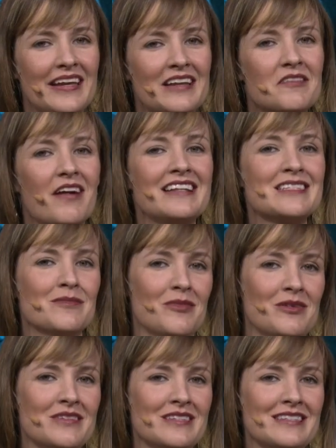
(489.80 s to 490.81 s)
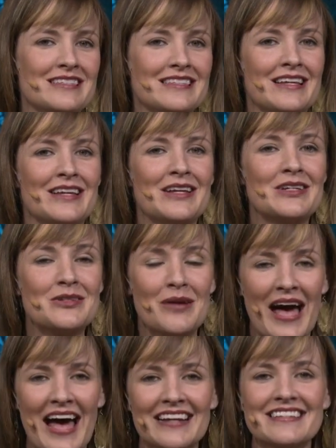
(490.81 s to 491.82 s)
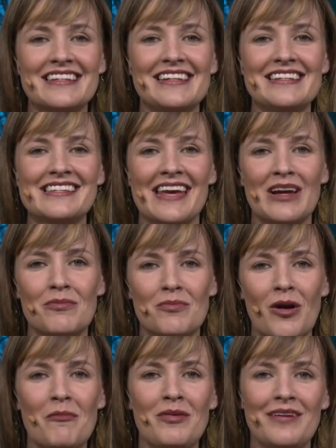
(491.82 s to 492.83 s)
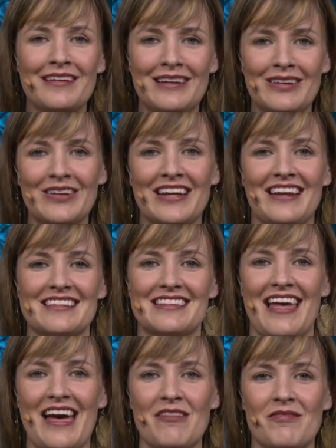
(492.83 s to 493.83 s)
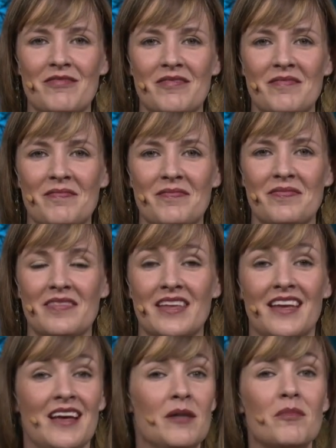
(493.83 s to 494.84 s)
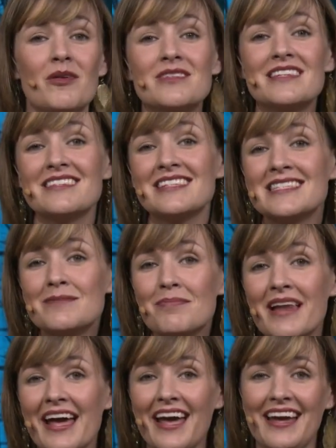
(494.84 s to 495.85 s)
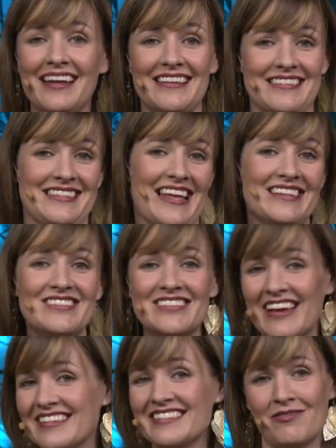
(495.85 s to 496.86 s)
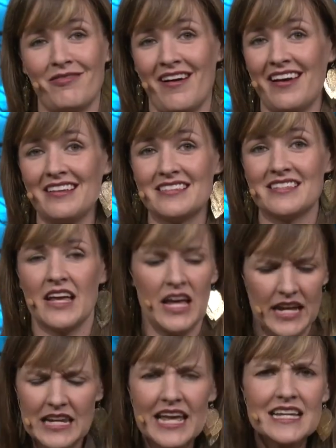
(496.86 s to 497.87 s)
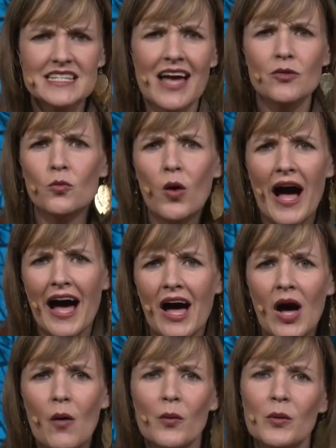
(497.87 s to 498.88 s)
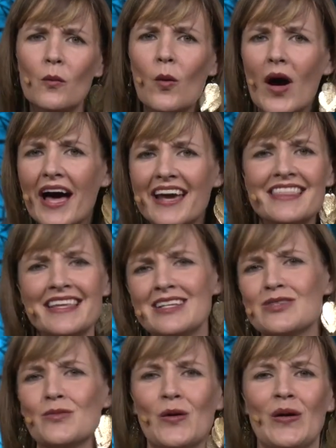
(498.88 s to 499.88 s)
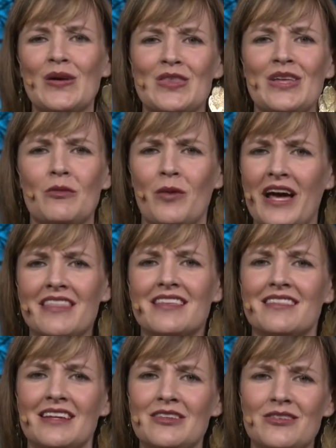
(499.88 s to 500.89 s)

He invites Moses to actually take a proper look at his life. Moses explains and justifies. He lays out how and why things work the way that